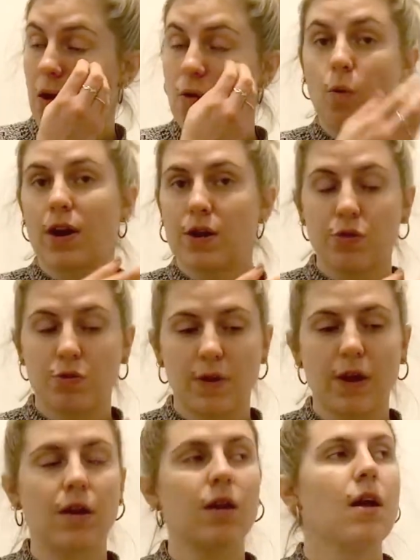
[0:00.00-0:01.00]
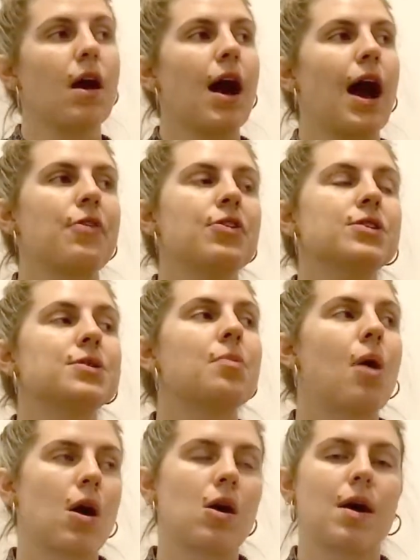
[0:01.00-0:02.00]
What a thrill. I think
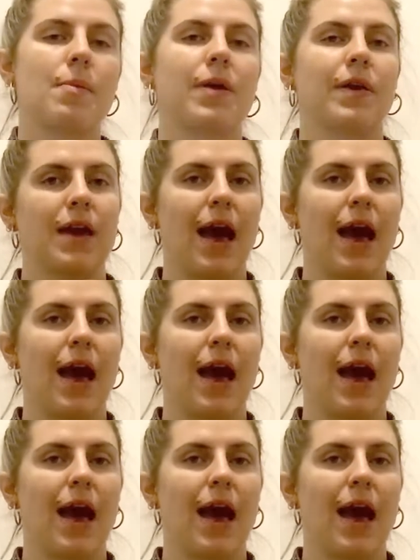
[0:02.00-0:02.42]
tomorrow I might